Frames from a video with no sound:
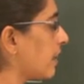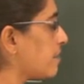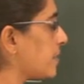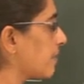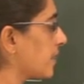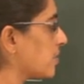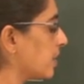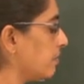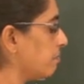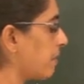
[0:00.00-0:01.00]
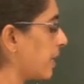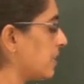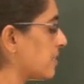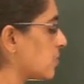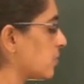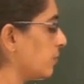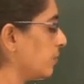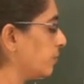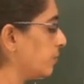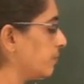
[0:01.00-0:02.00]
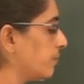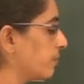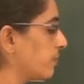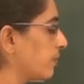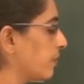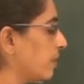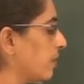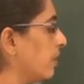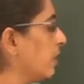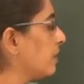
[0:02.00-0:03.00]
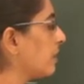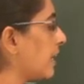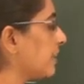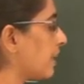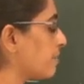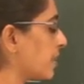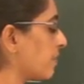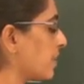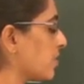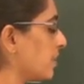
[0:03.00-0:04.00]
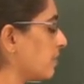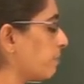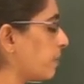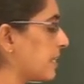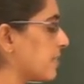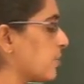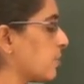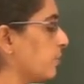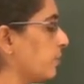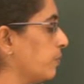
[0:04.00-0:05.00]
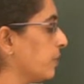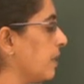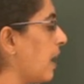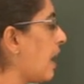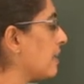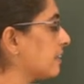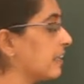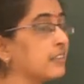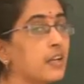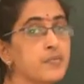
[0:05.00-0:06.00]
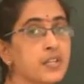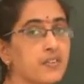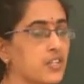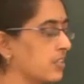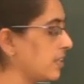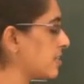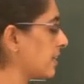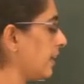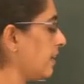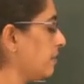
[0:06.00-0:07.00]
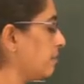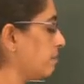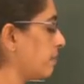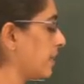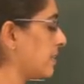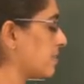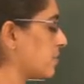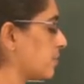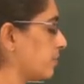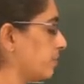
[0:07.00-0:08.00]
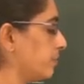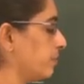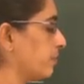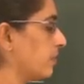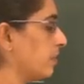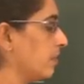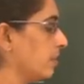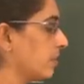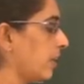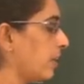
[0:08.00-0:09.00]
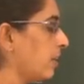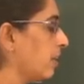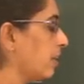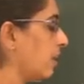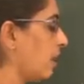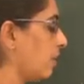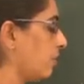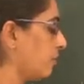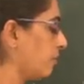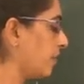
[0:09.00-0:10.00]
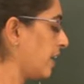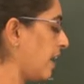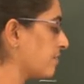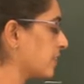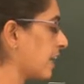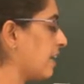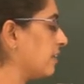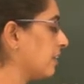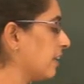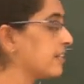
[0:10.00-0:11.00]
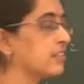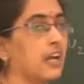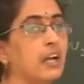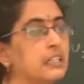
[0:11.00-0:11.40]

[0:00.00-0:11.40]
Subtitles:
observation minus 2. Ninth observation plus 2. And 10th observation is again minus 2. Okay. Now we have to calculate the